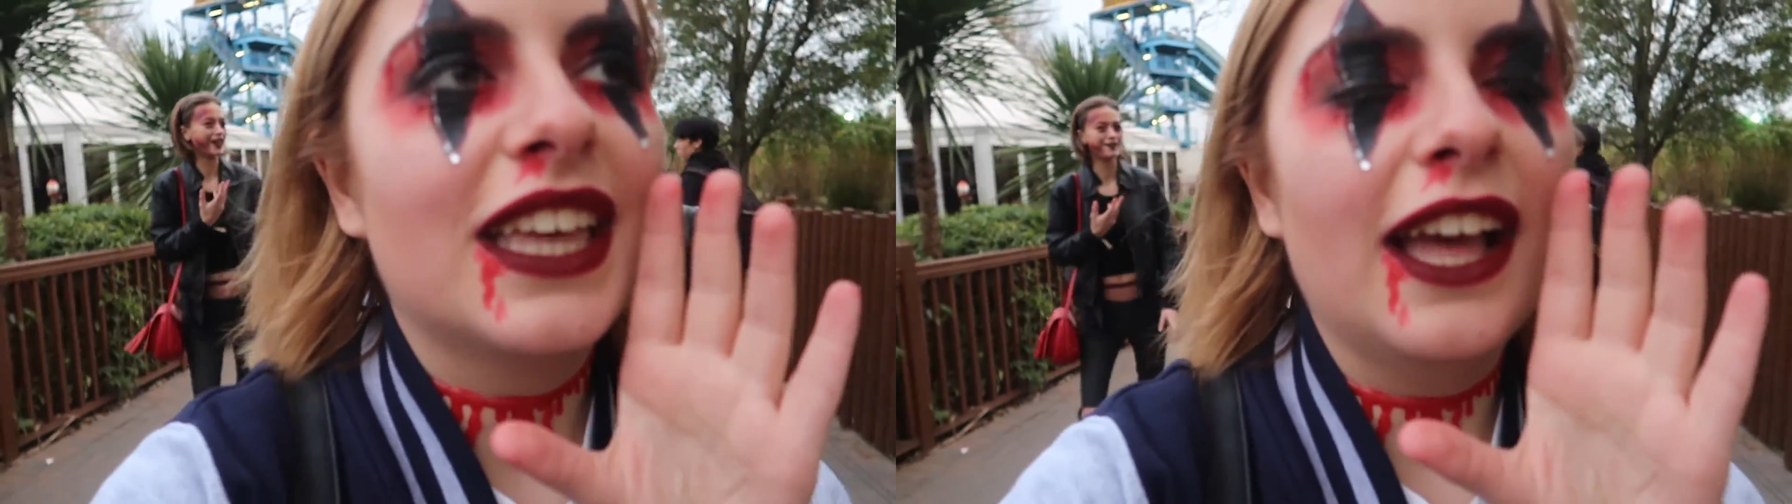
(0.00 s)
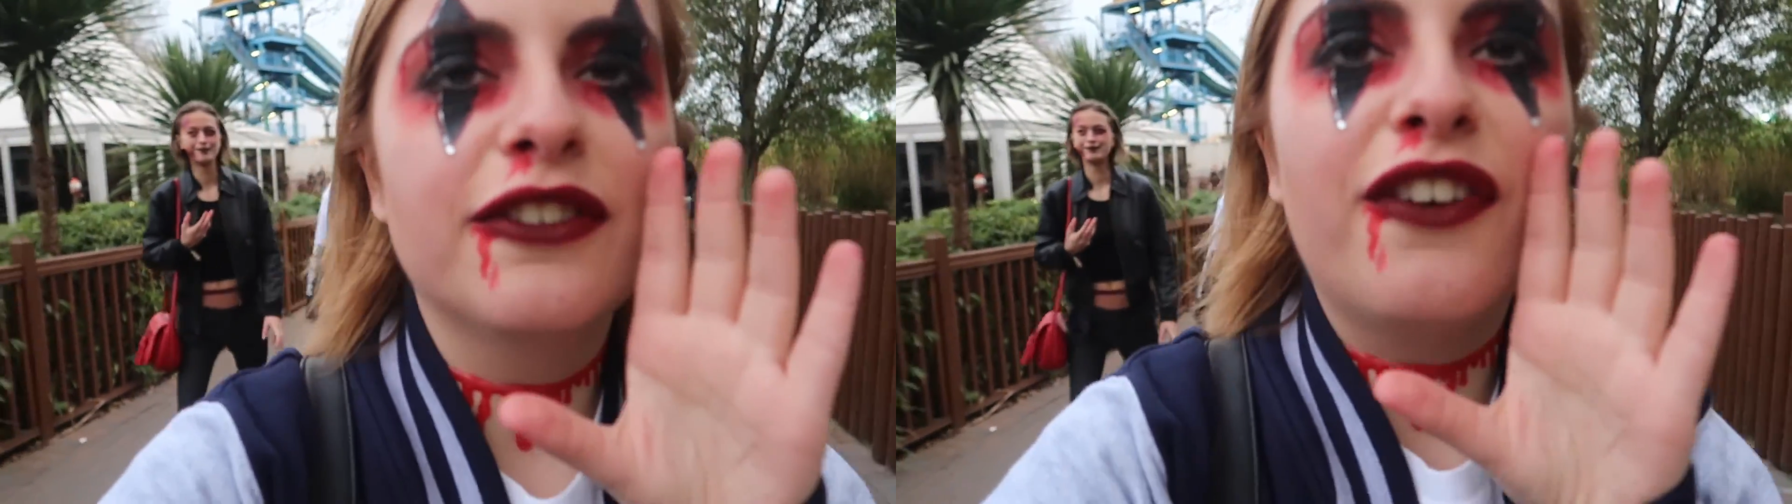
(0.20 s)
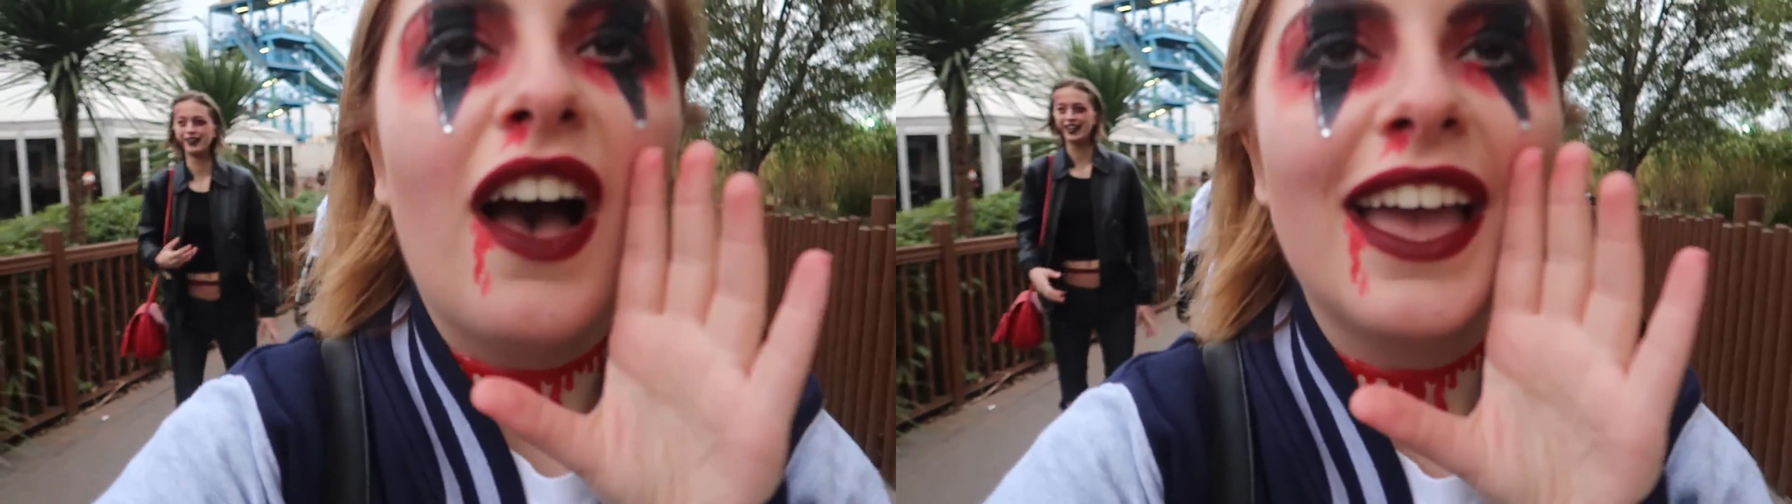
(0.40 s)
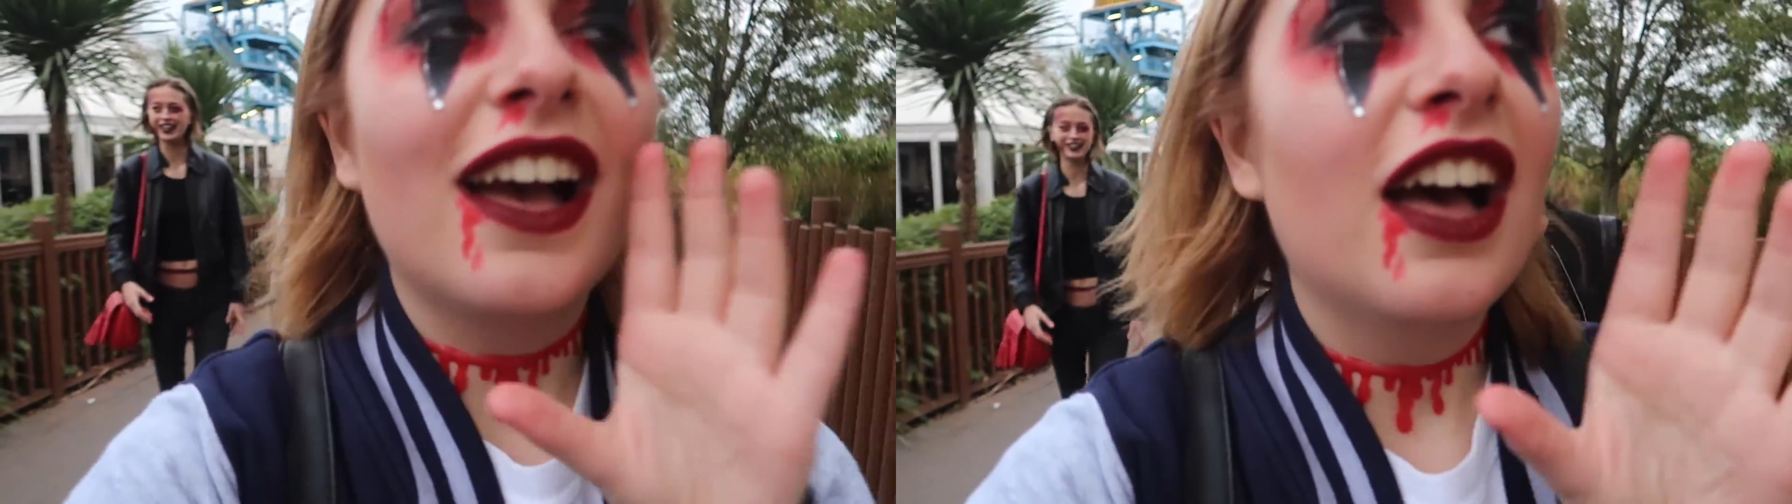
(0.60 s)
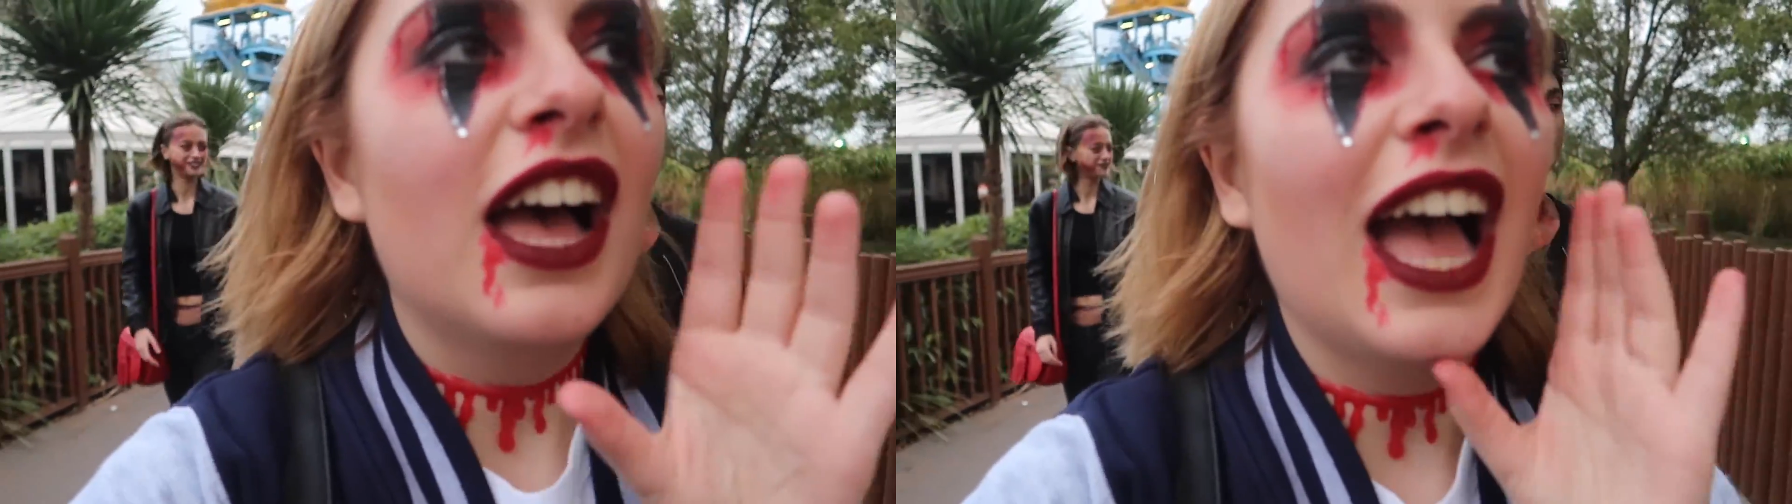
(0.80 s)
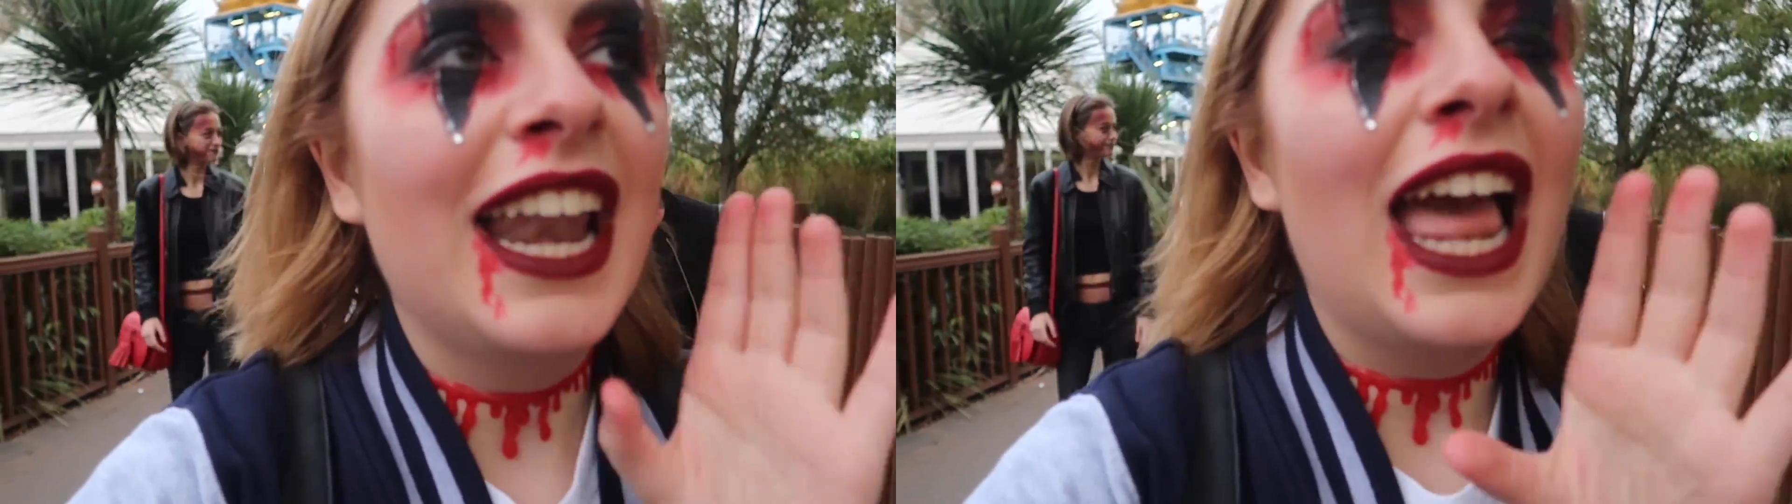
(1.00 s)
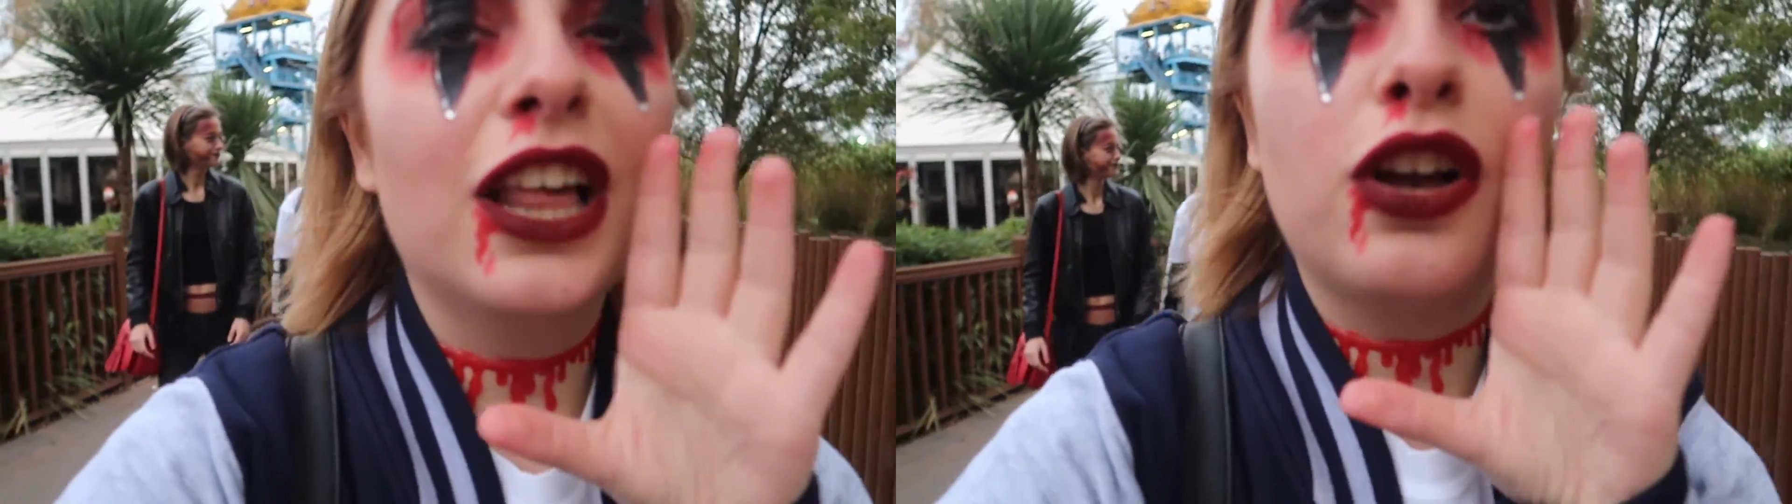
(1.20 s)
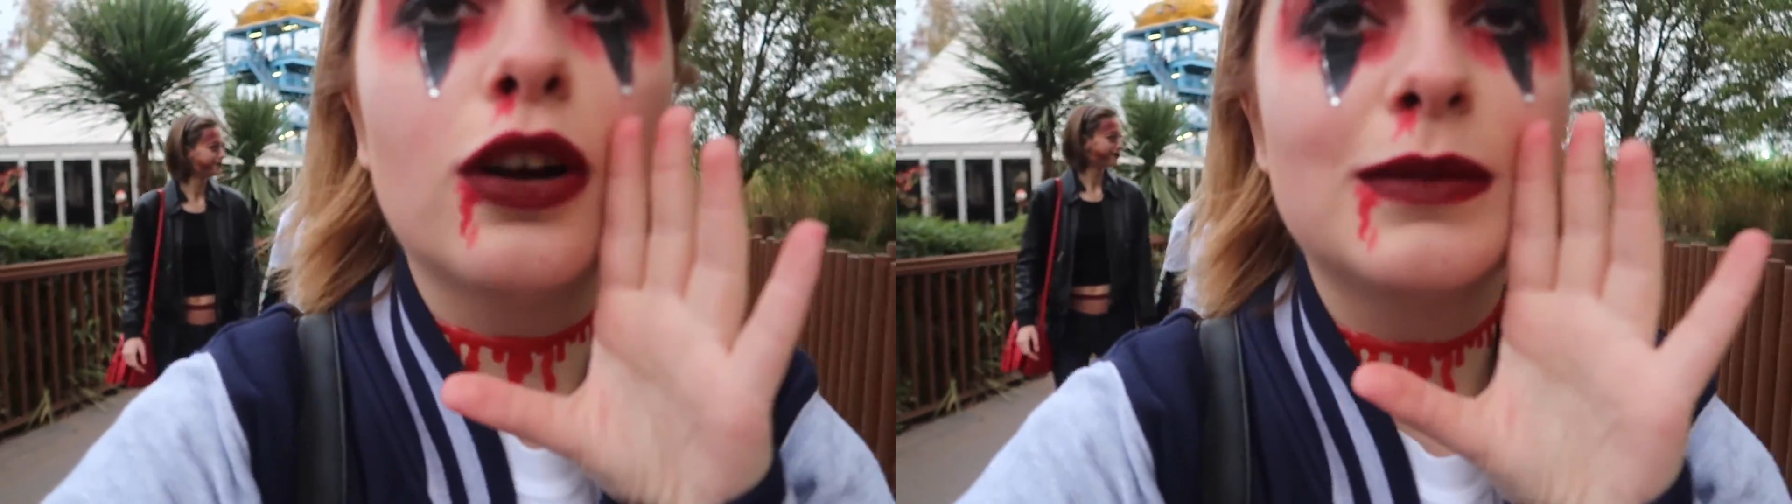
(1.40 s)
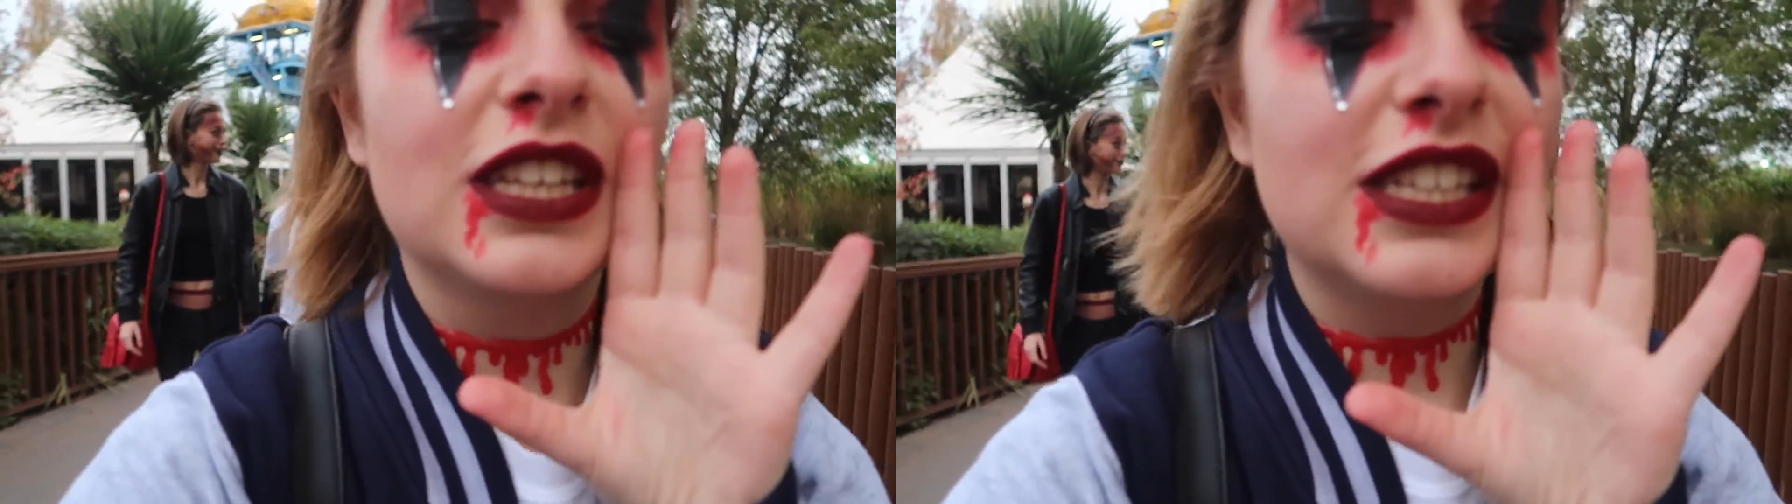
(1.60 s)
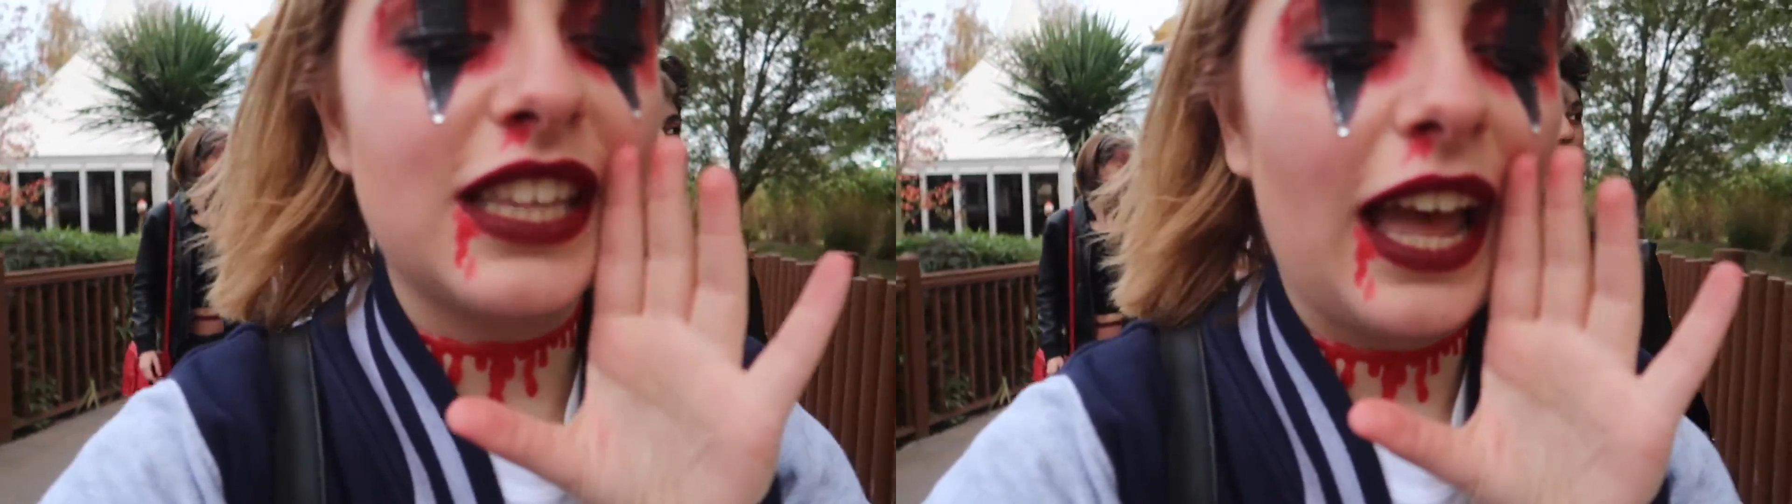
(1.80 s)
and fire and
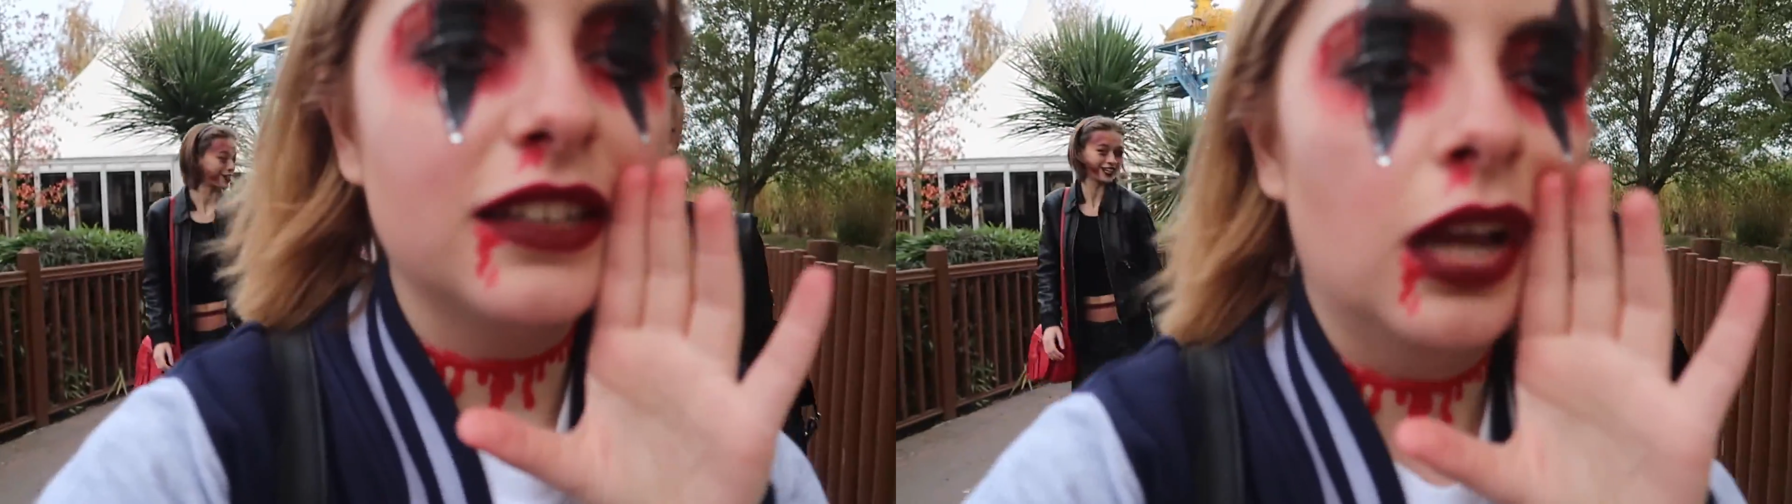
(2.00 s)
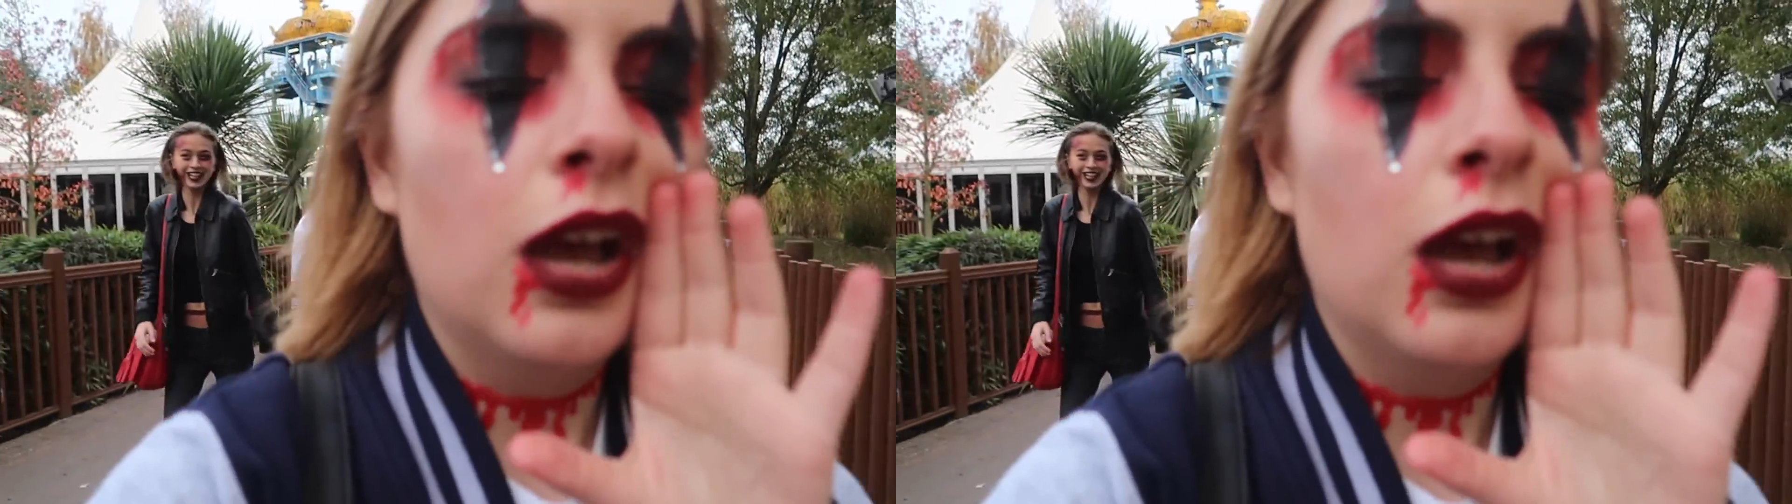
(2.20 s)
helicopters and